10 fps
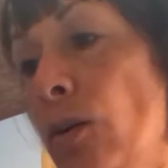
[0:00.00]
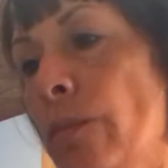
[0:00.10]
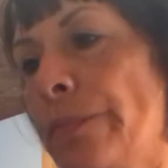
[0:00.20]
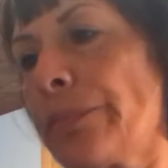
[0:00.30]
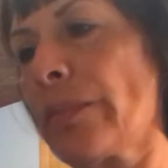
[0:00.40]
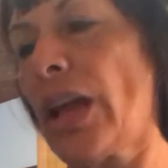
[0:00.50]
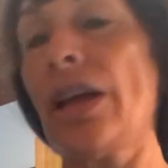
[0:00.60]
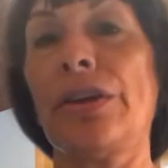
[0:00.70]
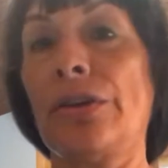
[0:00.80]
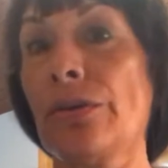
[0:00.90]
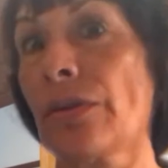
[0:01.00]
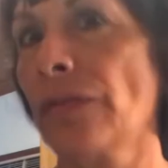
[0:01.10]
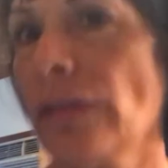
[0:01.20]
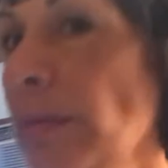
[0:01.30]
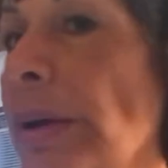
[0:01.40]
Oh,
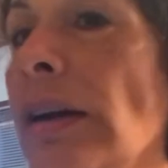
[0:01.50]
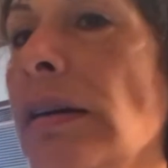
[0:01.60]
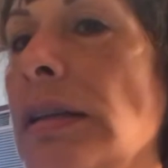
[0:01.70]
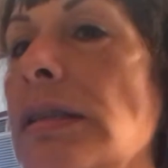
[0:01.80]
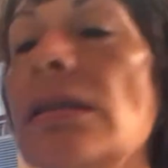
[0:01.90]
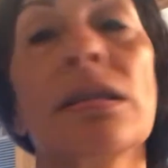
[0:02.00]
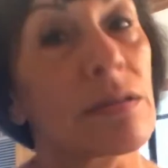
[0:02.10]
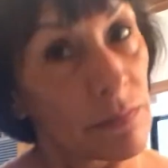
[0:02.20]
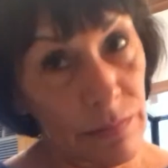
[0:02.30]
youthful appearance.